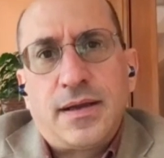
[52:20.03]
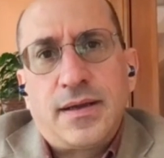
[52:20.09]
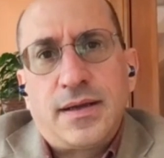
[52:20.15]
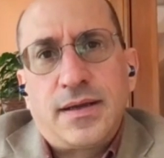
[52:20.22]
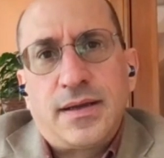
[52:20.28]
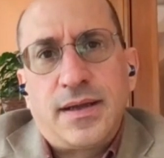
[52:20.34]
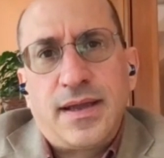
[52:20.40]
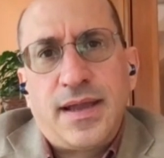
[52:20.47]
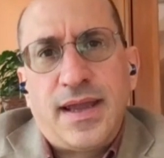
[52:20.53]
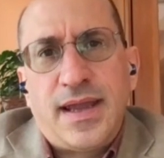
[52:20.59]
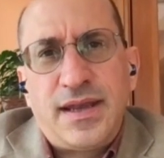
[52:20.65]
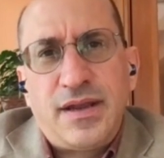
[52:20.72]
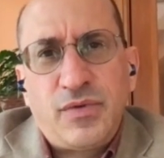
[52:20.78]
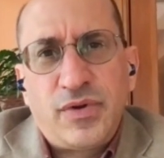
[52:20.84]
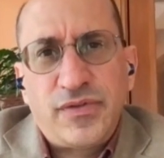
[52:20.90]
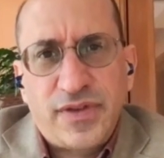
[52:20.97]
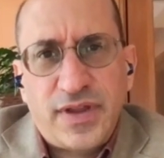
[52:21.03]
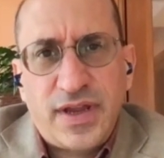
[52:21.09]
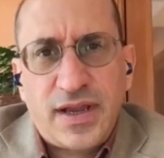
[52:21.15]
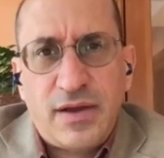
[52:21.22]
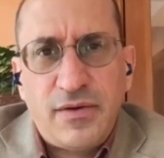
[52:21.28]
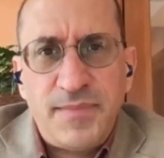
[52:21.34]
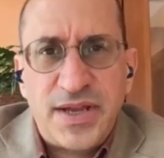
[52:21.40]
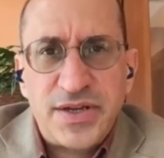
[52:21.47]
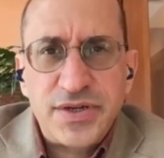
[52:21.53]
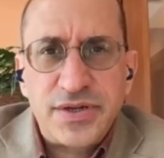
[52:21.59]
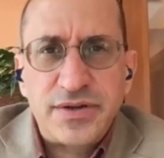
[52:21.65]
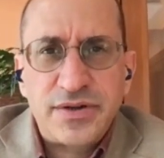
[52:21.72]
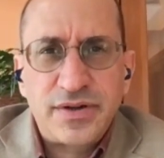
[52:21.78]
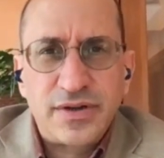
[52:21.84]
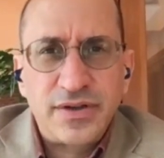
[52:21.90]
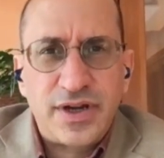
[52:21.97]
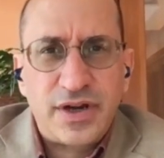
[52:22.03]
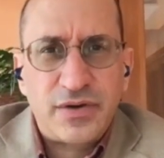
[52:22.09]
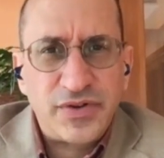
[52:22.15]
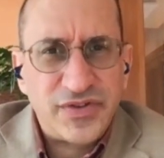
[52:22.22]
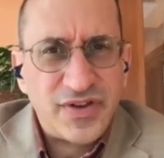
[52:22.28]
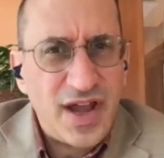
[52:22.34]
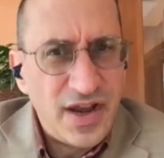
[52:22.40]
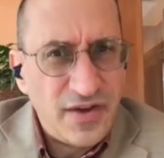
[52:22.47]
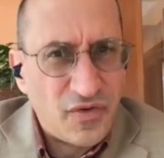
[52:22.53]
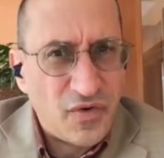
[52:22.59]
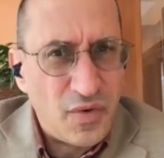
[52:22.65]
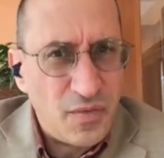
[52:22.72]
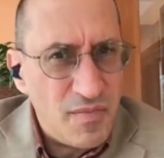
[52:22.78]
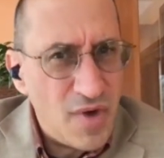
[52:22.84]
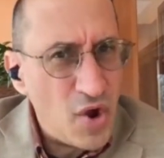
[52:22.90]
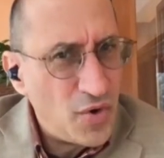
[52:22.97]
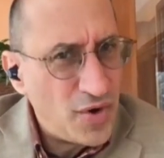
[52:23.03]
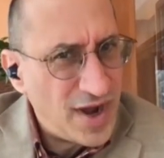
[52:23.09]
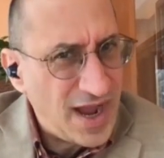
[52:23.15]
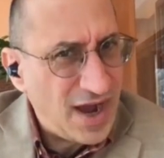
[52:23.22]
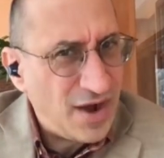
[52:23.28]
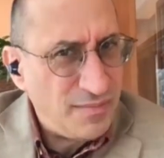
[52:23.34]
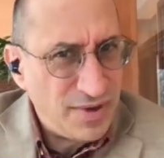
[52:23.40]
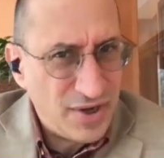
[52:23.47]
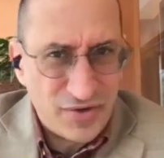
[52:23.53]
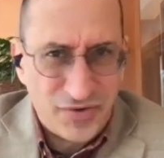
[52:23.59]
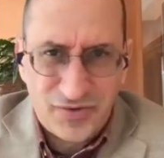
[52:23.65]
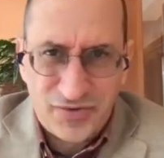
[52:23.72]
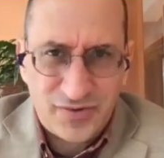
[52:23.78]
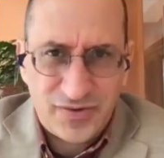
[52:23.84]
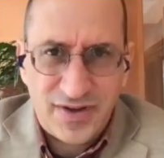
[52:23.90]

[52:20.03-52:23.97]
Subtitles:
and it was like I mentioned earlier, it was kind of a remote outpost.